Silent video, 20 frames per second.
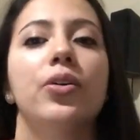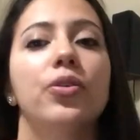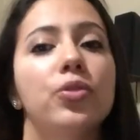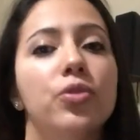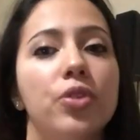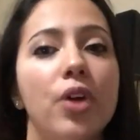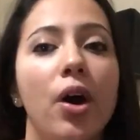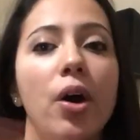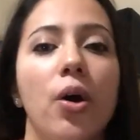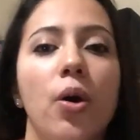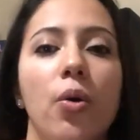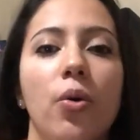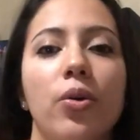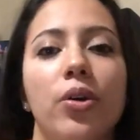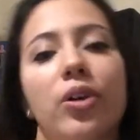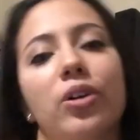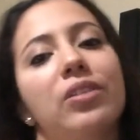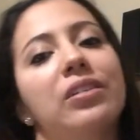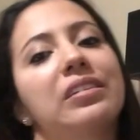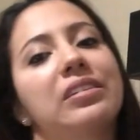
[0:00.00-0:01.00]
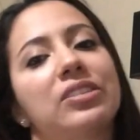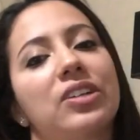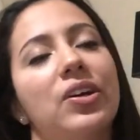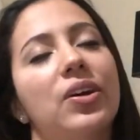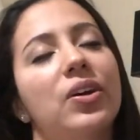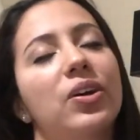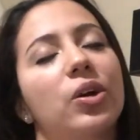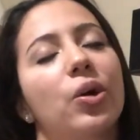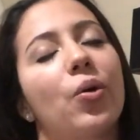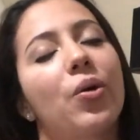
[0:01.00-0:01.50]
So,
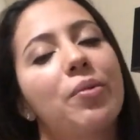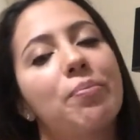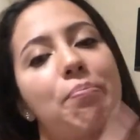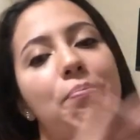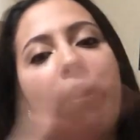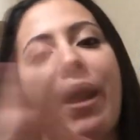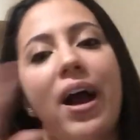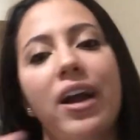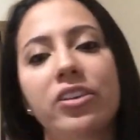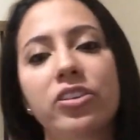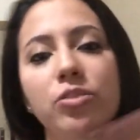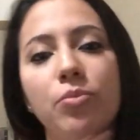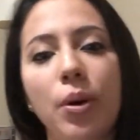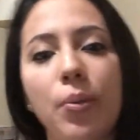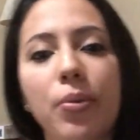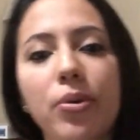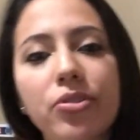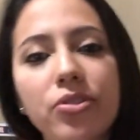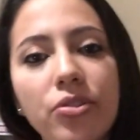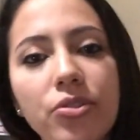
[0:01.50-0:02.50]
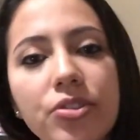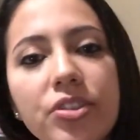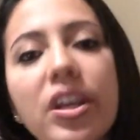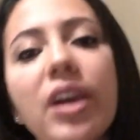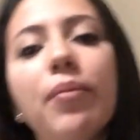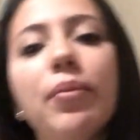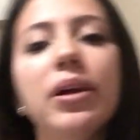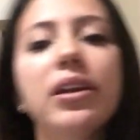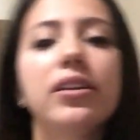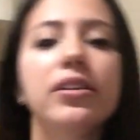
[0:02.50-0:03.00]
going back to my personal
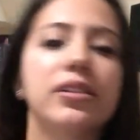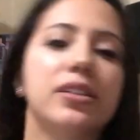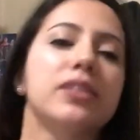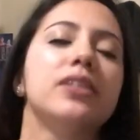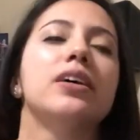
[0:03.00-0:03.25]
statement,